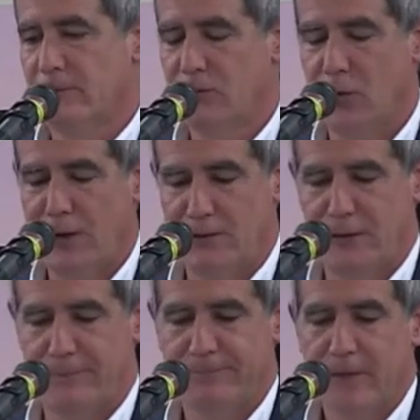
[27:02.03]
So I
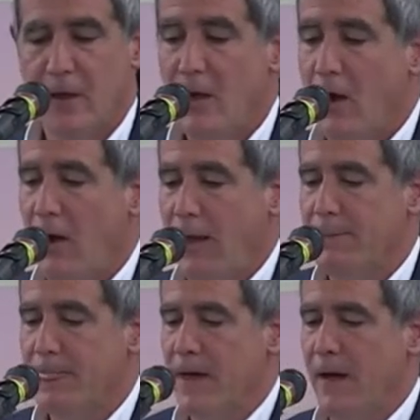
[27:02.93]
say. All right.
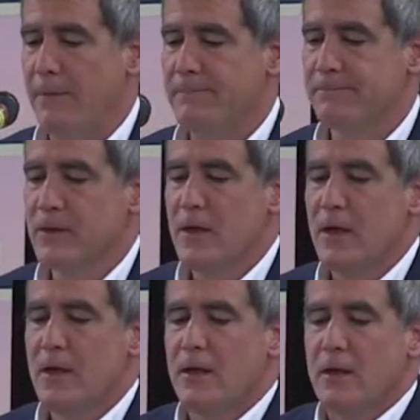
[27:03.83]
Um,
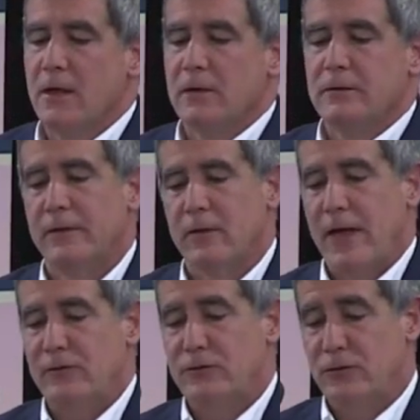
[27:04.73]
then the
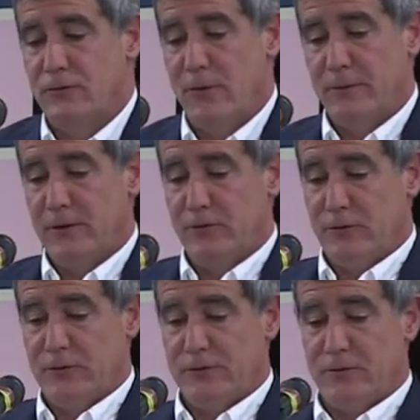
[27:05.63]
last is affirming the
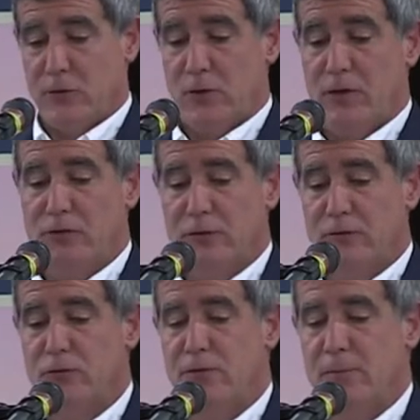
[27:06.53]
existence of a creation that's
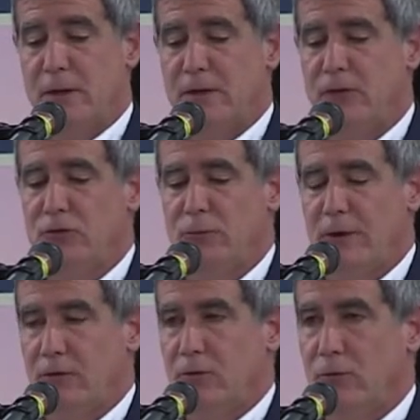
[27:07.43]
driven by nature,
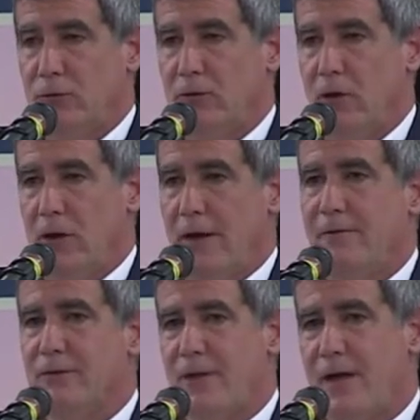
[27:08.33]
red in tooth and claw. And I
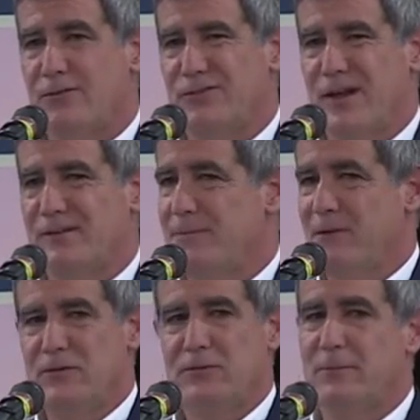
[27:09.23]
have a lot of slides
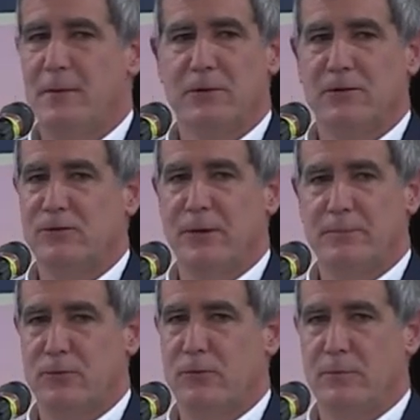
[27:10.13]
about this, but I'm going to skip
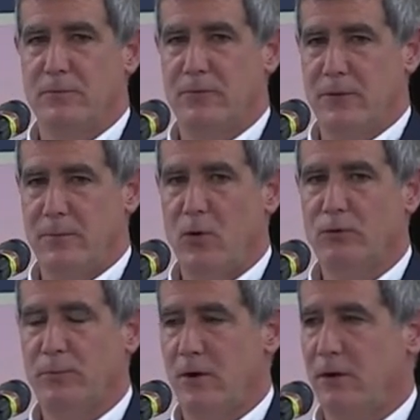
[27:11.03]
through them for the
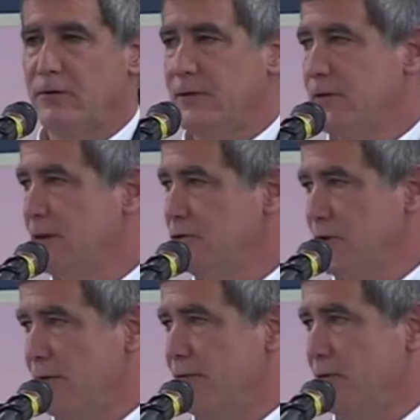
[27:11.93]
most part because I think
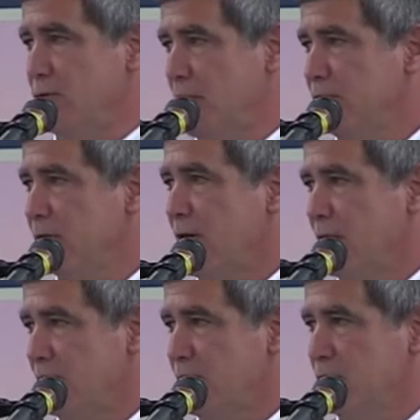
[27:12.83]
Jeff addressed a lot
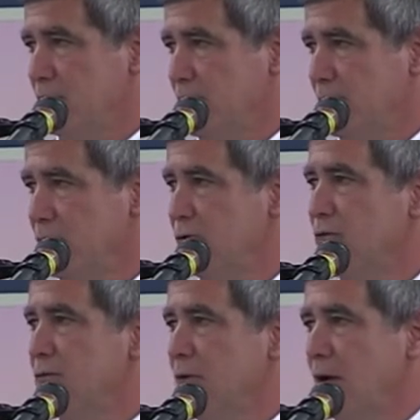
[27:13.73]
of this in
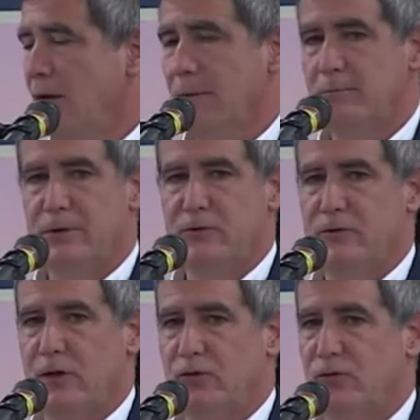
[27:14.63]
his um,
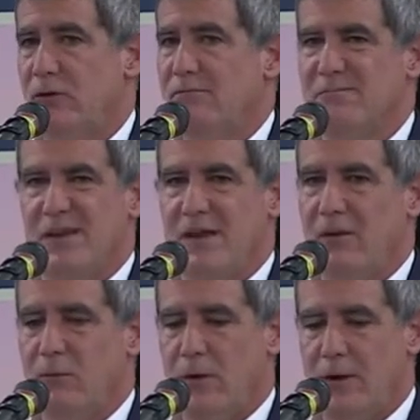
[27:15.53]
presentation, and I
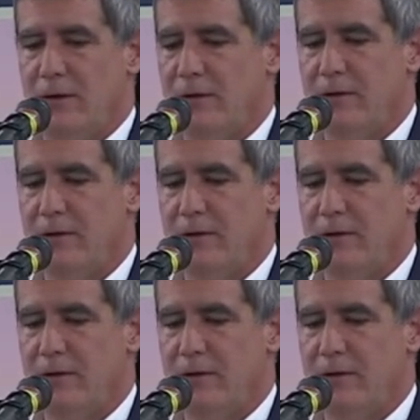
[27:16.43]
don't want to.